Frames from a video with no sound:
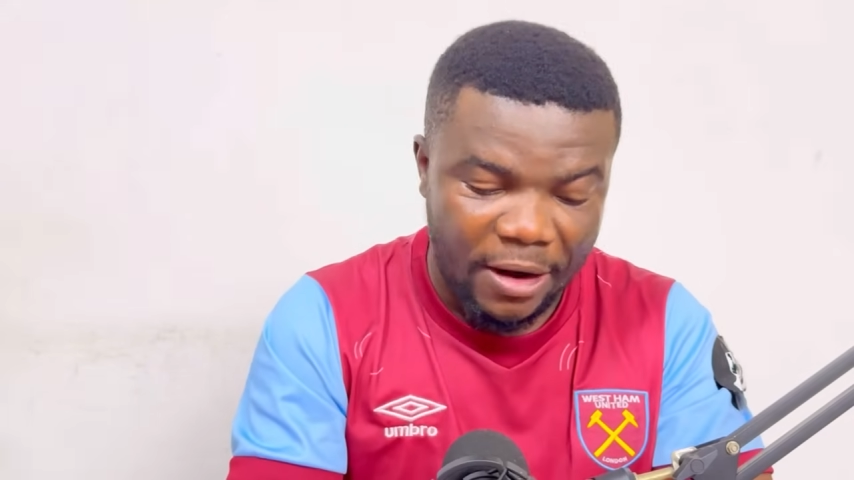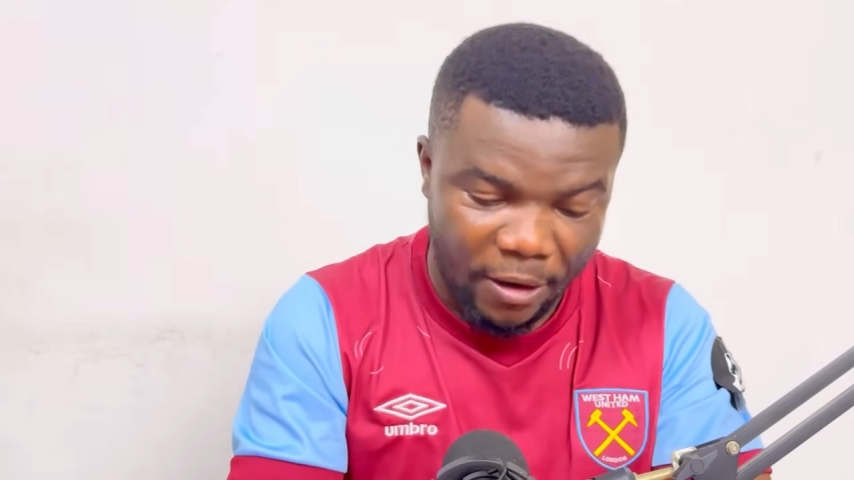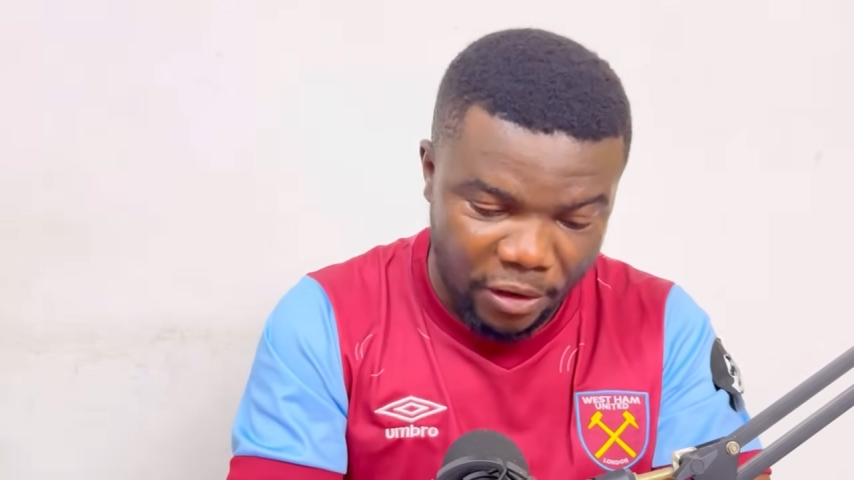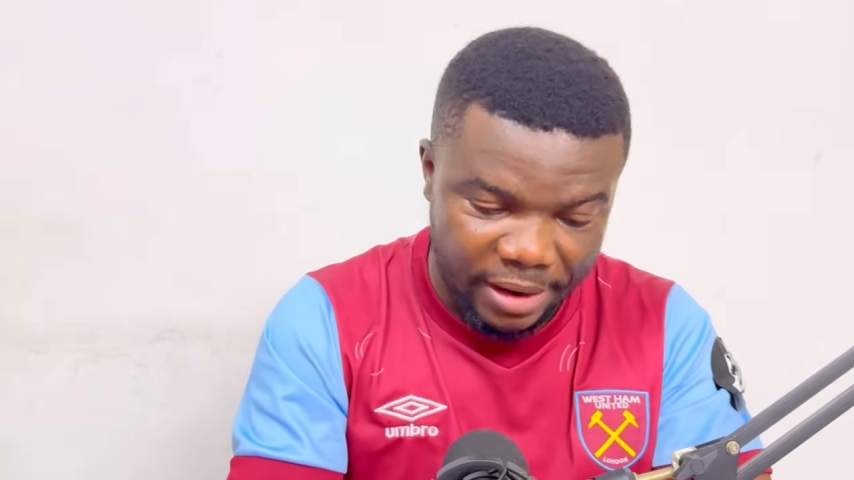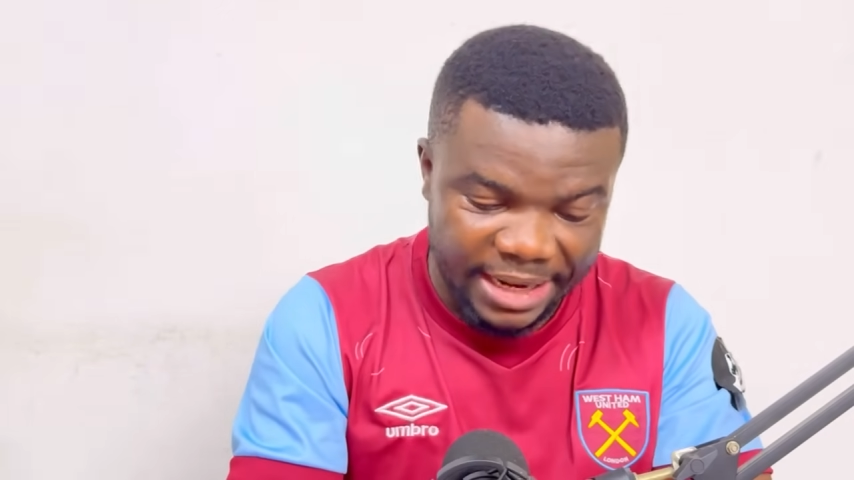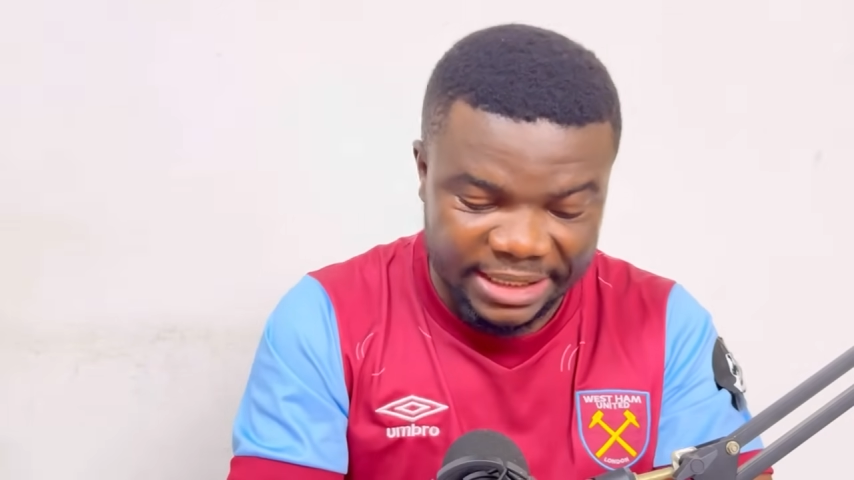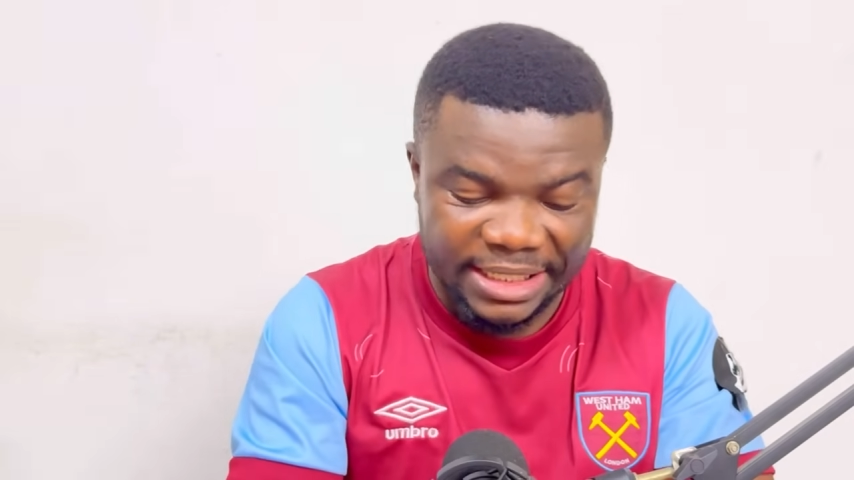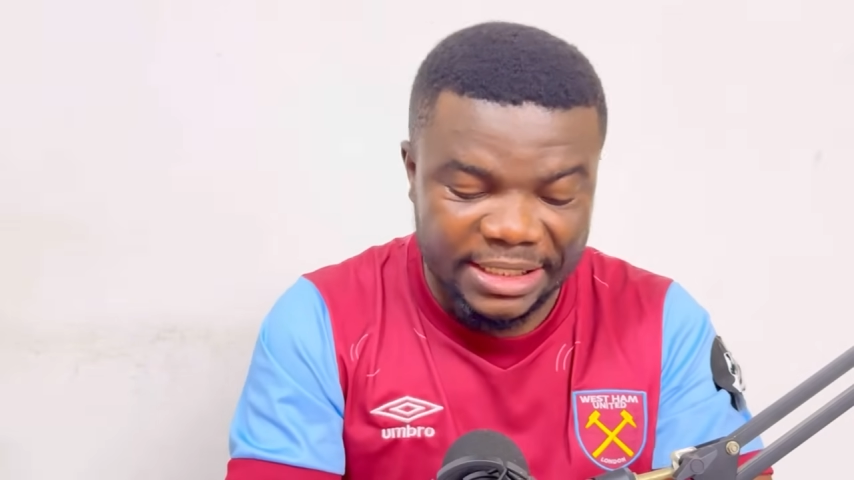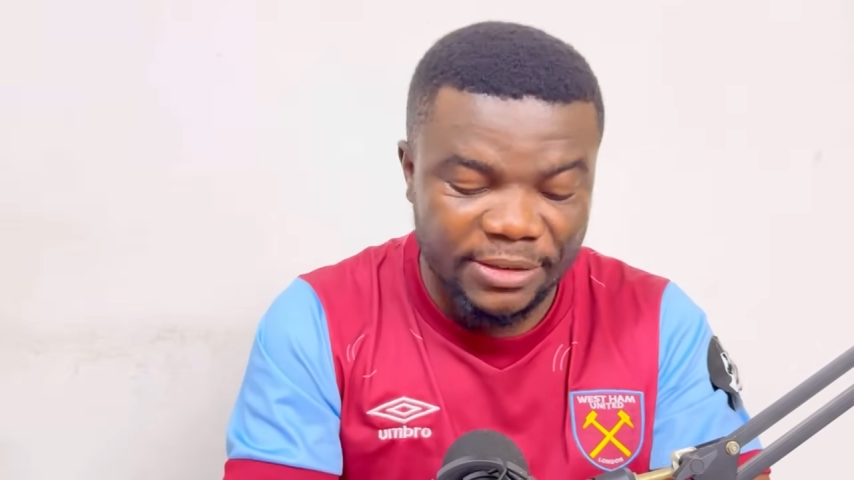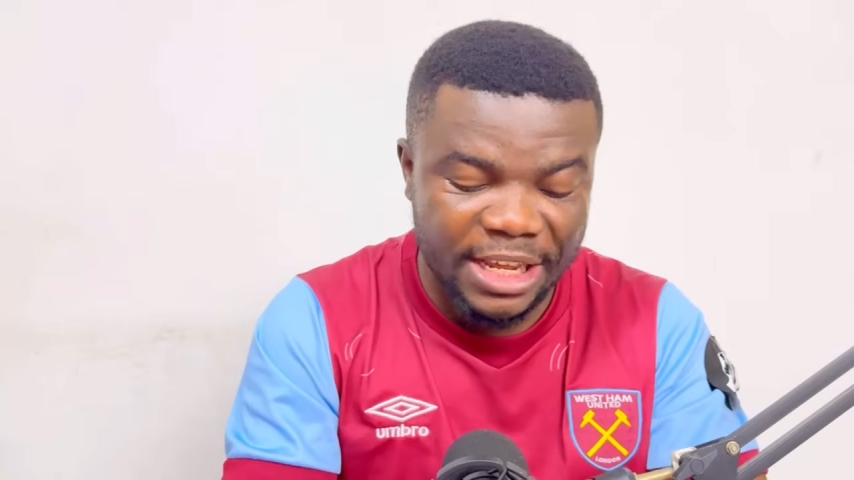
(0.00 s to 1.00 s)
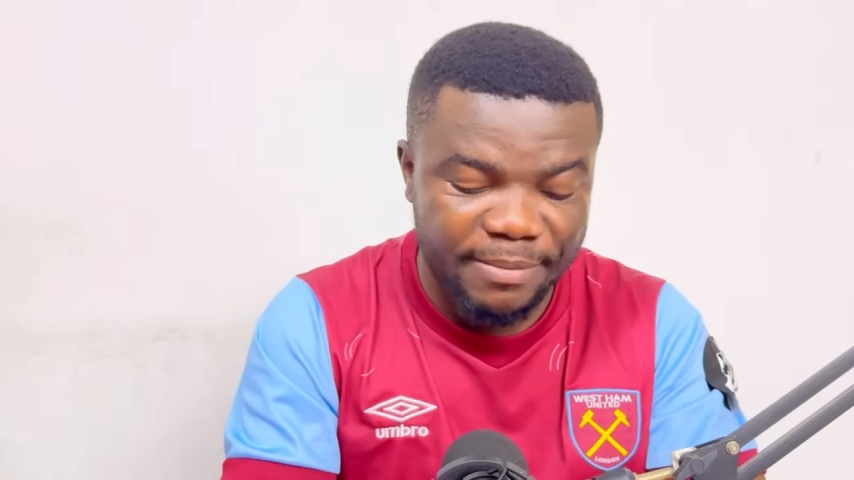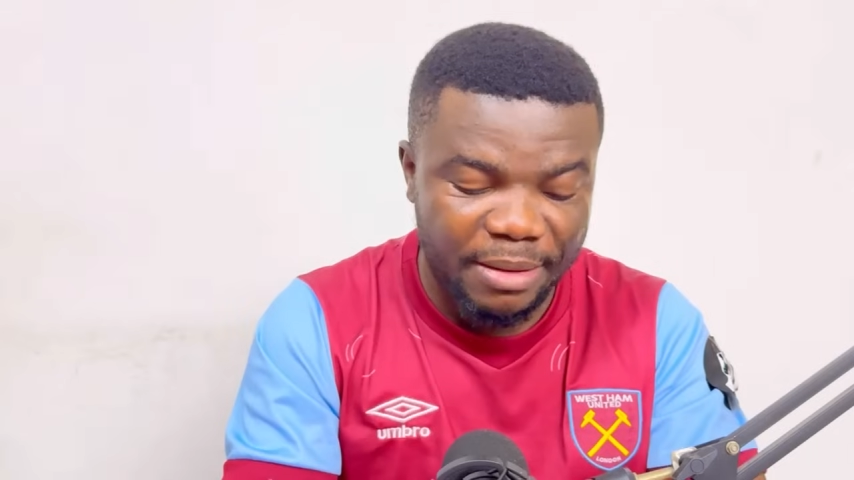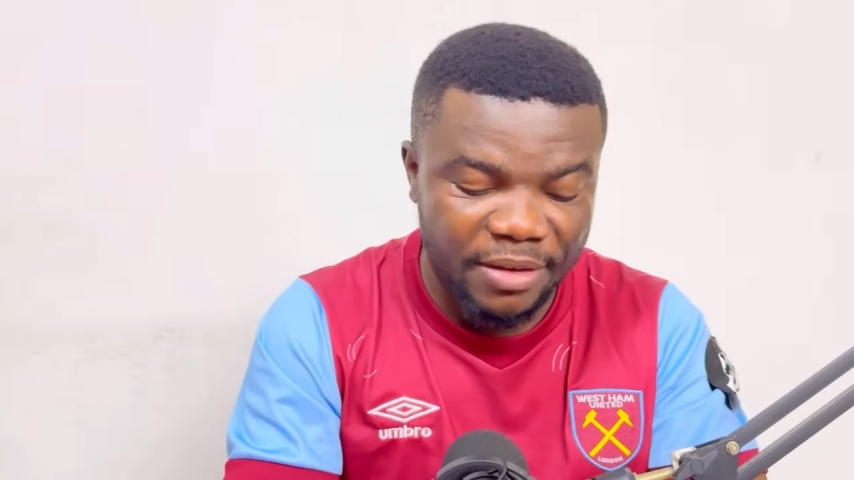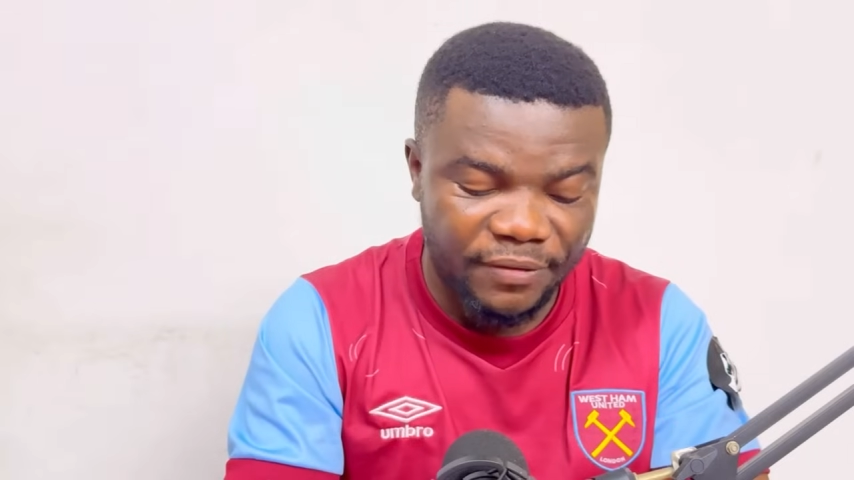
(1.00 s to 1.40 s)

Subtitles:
All right, until the mamin